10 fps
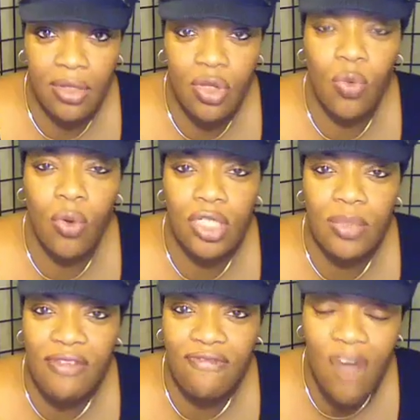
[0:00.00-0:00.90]
You want to
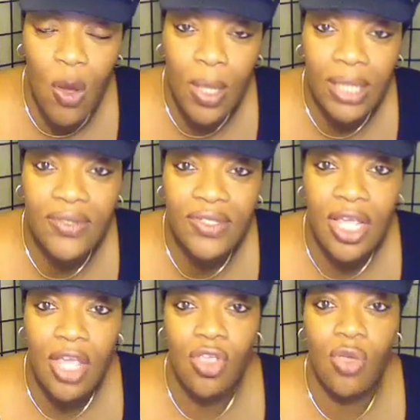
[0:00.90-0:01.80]
be focused,
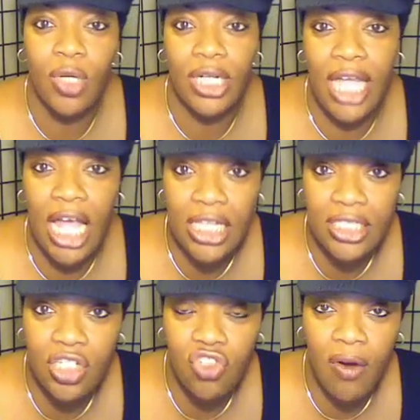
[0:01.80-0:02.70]
you want to
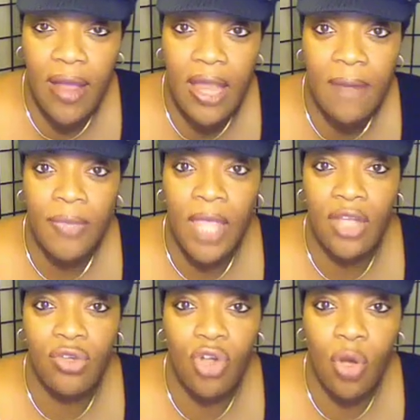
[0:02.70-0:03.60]
concentrate,
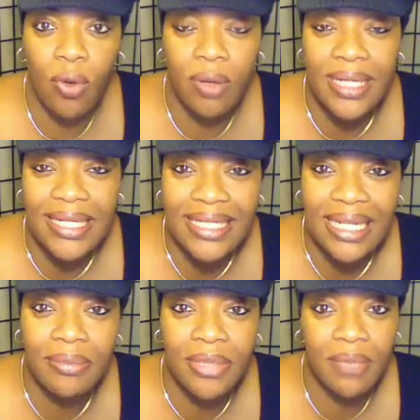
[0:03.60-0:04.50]
and you don't want to be
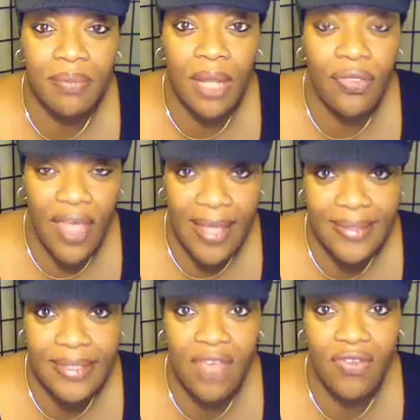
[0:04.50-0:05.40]
tempted by
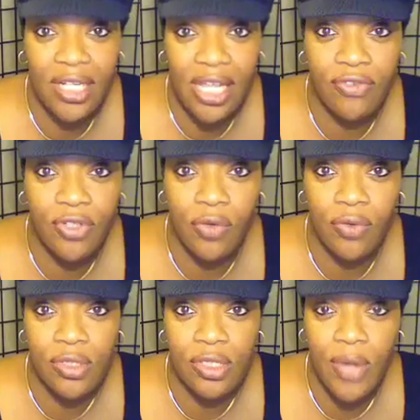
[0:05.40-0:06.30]
Thanksgiving
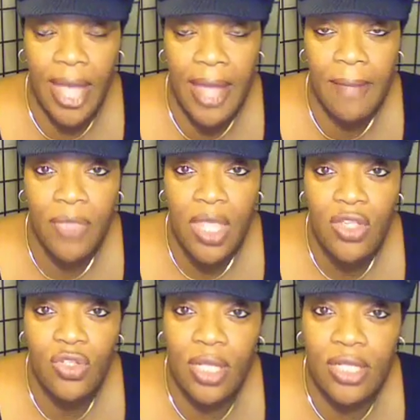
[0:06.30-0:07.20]
leftovers. Okay?
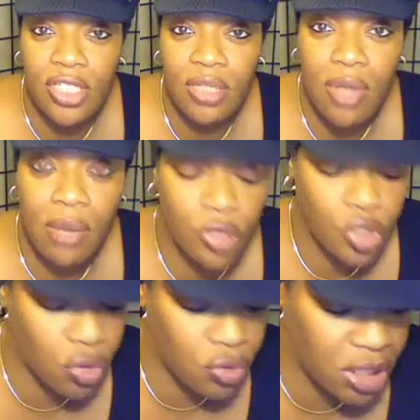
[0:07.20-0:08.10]
So that's tip number 2.